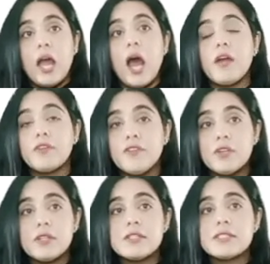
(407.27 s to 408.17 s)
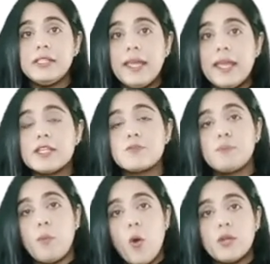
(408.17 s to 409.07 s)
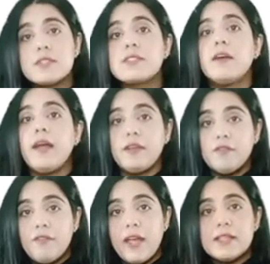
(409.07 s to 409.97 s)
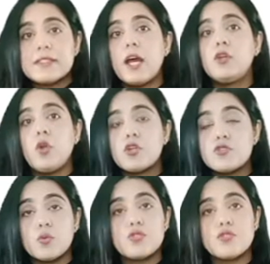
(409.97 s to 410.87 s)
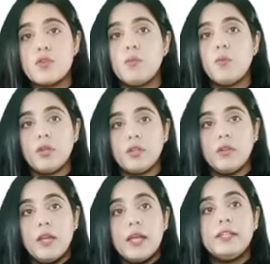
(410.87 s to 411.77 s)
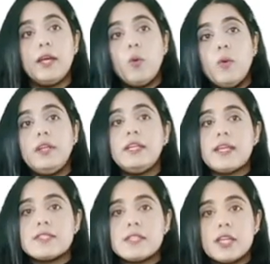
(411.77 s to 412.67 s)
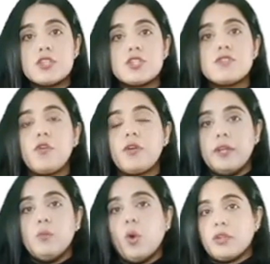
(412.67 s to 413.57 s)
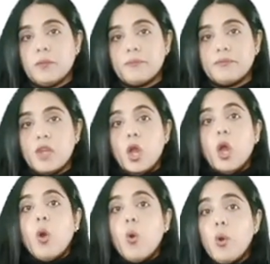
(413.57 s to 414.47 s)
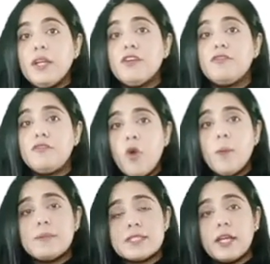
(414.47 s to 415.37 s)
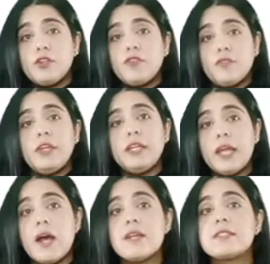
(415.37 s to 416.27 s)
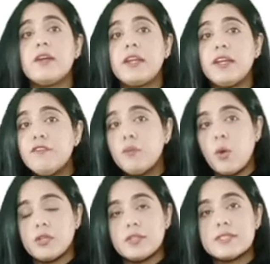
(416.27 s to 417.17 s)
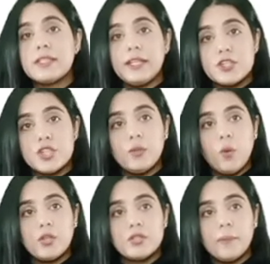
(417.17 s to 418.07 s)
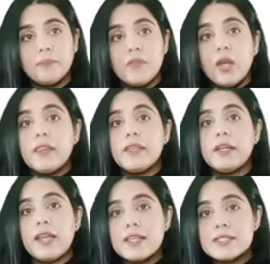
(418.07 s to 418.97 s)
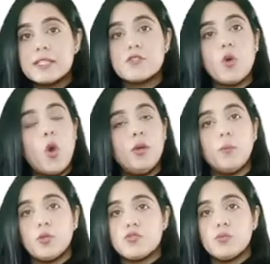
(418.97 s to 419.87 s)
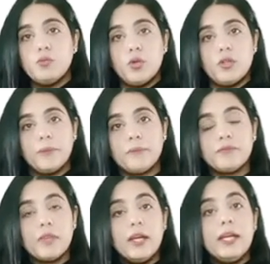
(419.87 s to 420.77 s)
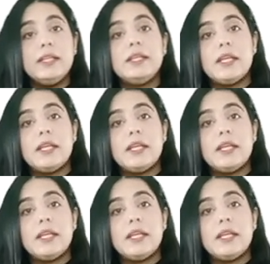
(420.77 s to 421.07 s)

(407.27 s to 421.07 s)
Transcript: Our rivers, lakes, ponds and wells are not sources of water. They are only destinations for rainwater. Only 4% of India's river water is glacial water. The rest is all monsoon water. In the